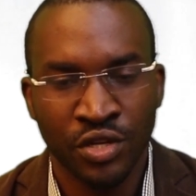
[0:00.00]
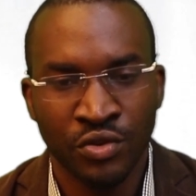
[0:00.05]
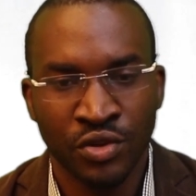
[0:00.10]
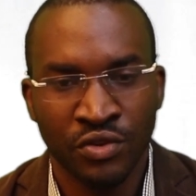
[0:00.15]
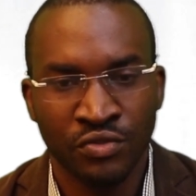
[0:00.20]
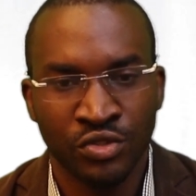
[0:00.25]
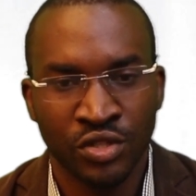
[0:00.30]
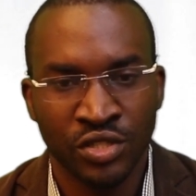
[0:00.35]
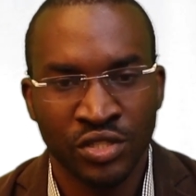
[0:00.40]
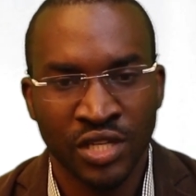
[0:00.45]
You
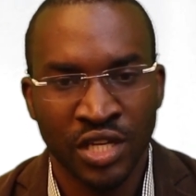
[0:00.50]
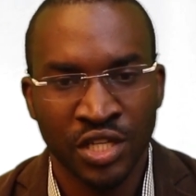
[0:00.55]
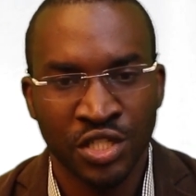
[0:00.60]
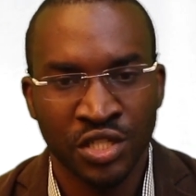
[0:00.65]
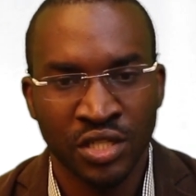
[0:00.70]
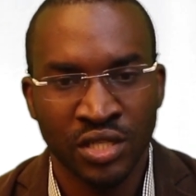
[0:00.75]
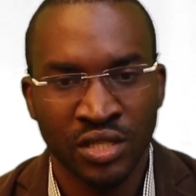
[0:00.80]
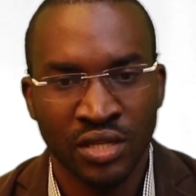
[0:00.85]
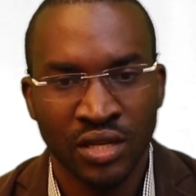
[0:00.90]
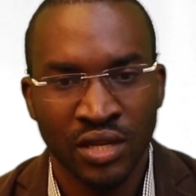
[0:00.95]
have
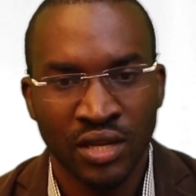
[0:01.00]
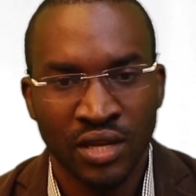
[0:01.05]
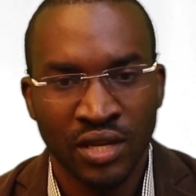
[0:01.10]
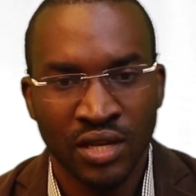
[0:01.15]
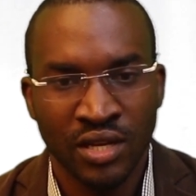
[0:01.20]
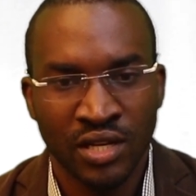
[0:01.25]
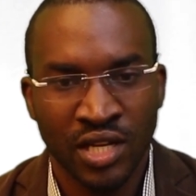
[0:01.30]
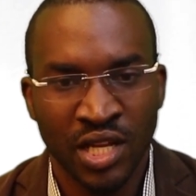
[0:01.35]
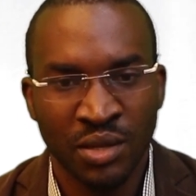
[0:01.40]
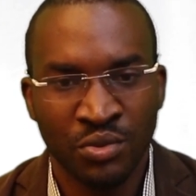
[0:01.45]
transaction
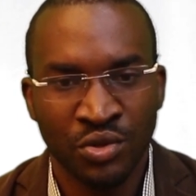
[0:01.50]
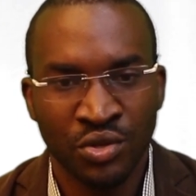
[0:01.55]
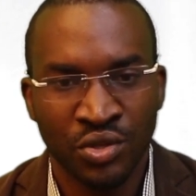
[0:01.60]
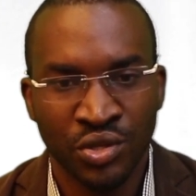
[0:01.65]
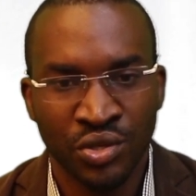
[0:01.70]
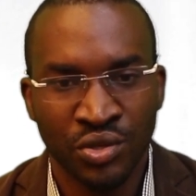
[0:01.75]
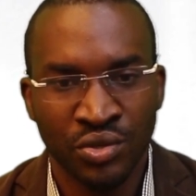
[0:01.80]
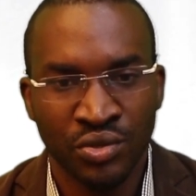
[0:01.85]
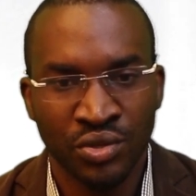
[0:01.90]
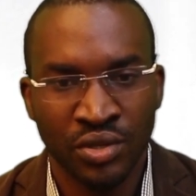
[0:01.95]

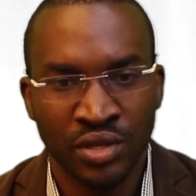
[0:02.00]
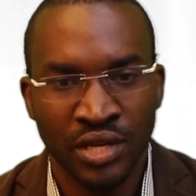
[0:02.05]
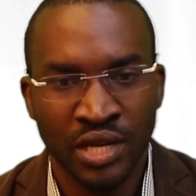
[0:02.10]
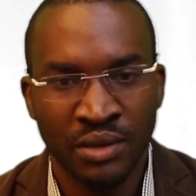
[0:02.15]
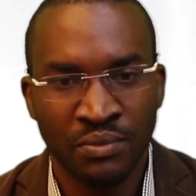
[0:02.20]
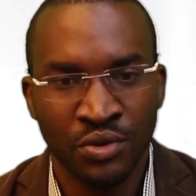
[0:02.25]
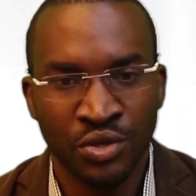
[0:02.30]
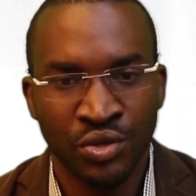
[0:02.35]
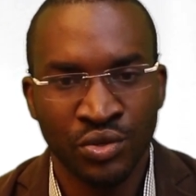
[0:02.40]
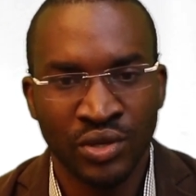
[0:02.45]

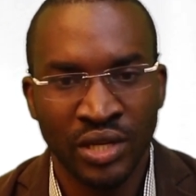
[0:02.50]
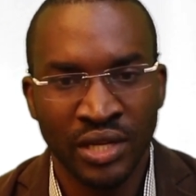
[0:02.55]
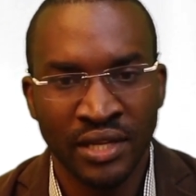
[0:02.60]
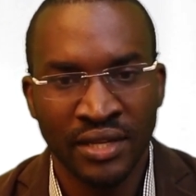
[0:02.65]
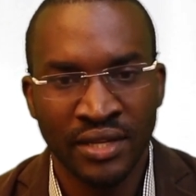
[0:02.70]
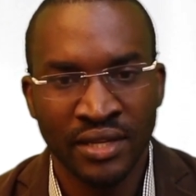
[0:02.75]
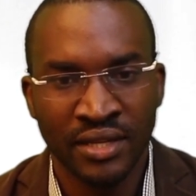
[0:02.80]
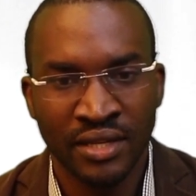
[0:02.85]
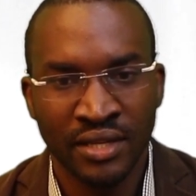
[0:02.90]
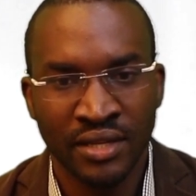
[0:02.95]

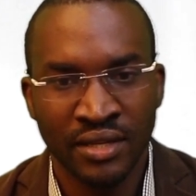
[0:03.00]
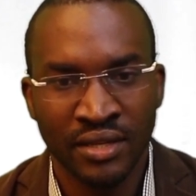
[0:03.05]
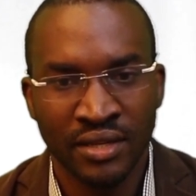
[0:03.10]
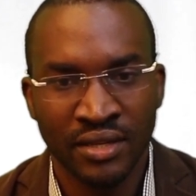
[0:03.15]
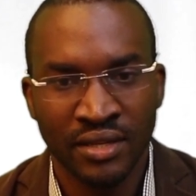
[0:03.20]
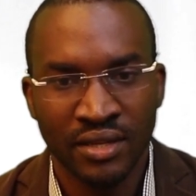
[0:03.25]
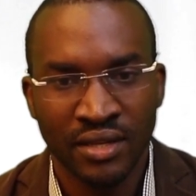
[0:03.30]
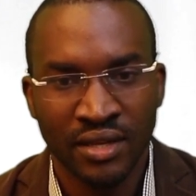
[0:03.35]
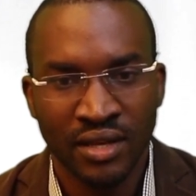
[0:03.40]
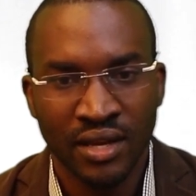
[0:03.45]
WLE